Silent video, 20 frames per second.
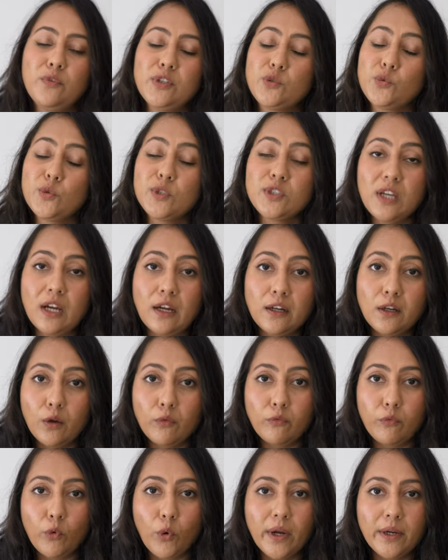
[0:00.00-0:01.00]
which was
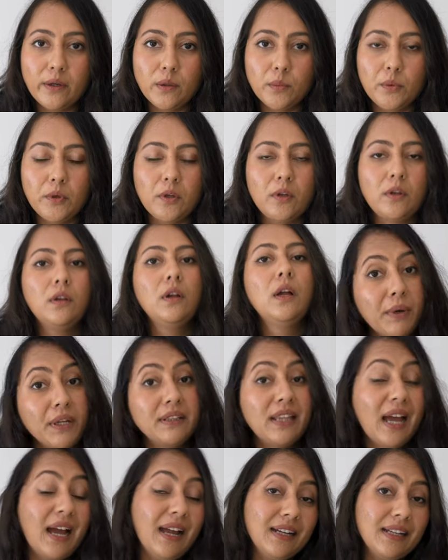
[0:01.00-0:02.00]
unavoidable,
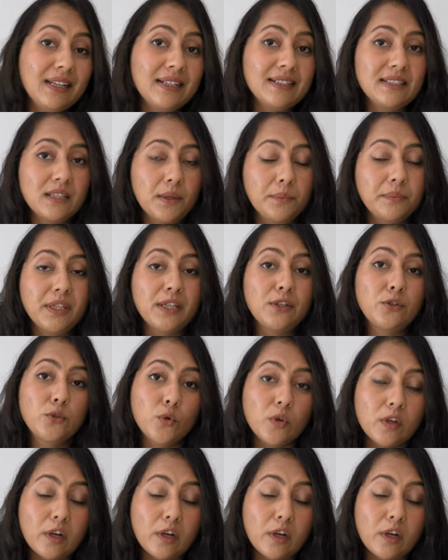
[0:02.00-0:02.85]
but that is something to